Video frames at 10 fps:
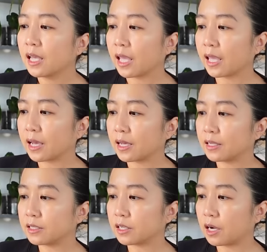
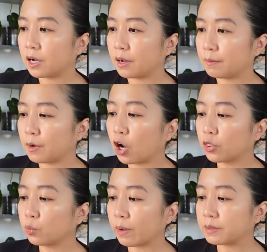And um,
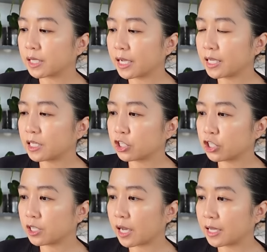on the website,
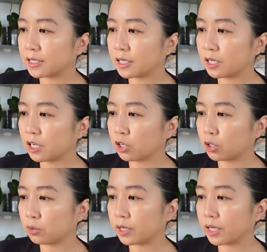she hasn't
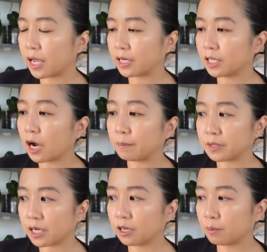included any
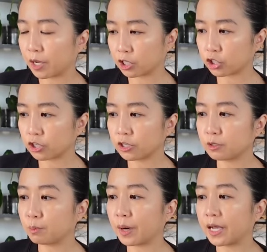updated
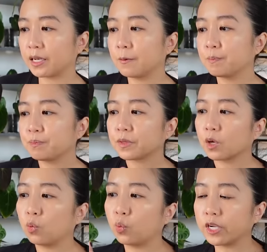pictures, but
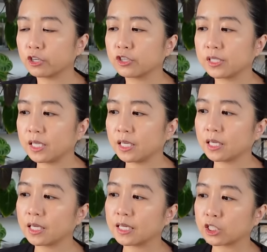what you're
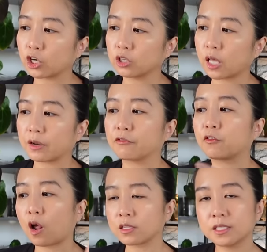seeing is her like
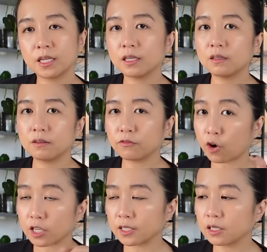frosted
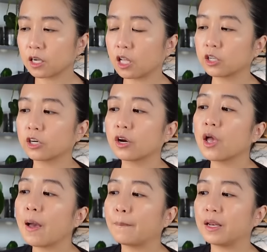frosted color,
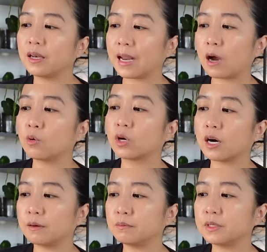but it now
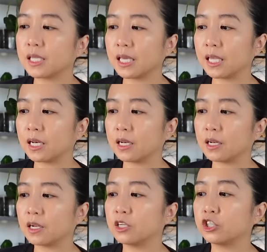comes
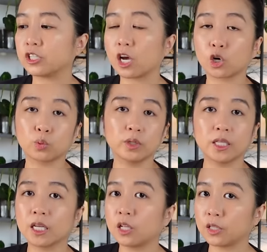in just
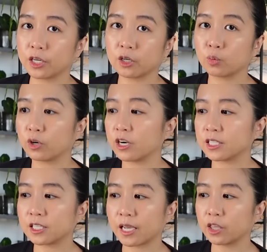acrylic clear where
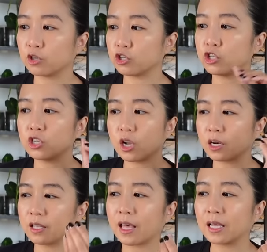it's like there's
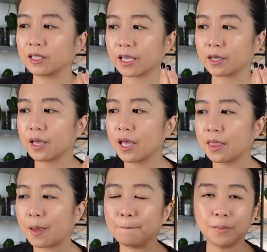none of that like
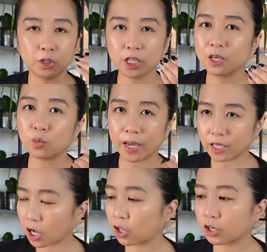that milky
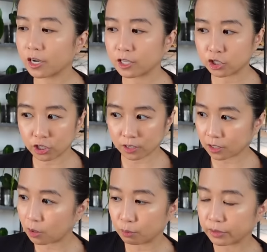white color, it's
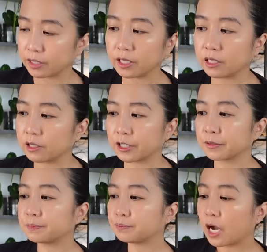just completely
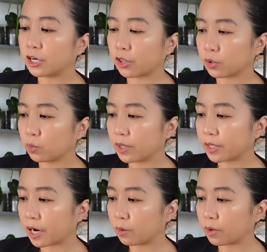clear. Another one
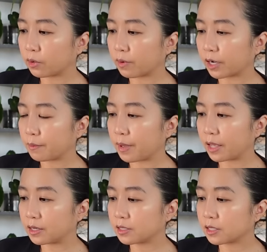that I wanna
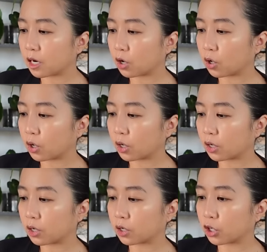recommend
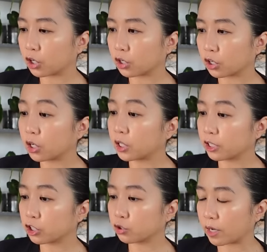are her
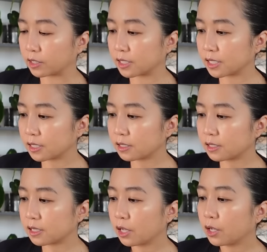clear
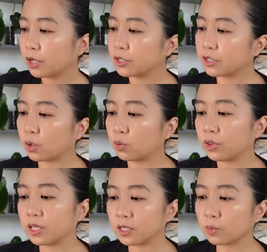trellises. So
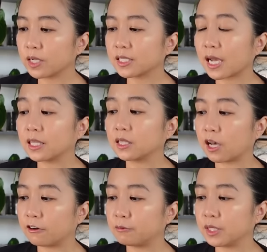these ones I
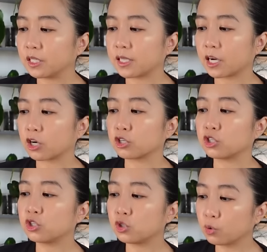love because they are
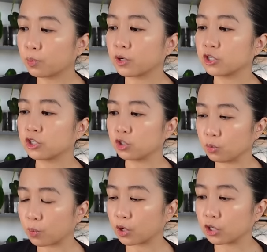super,
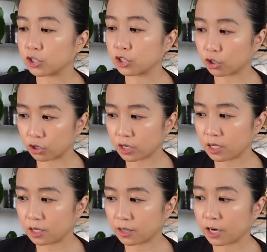super
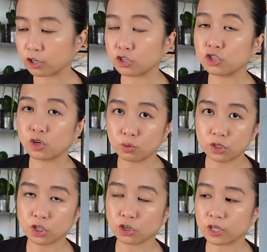sturdy. They are so
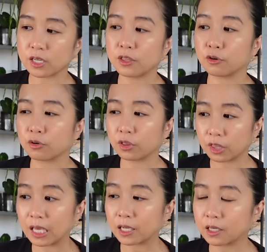sturdy, they're
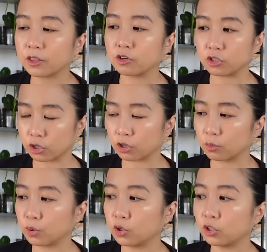thick, they're
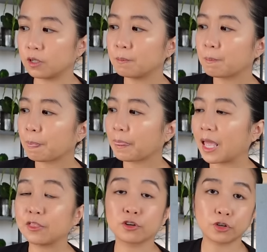durable,
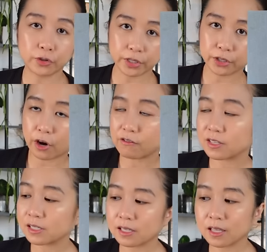and they're clear,
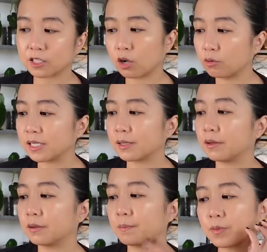obviously. That's always
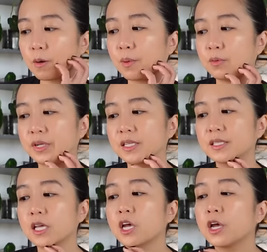a, a bonus.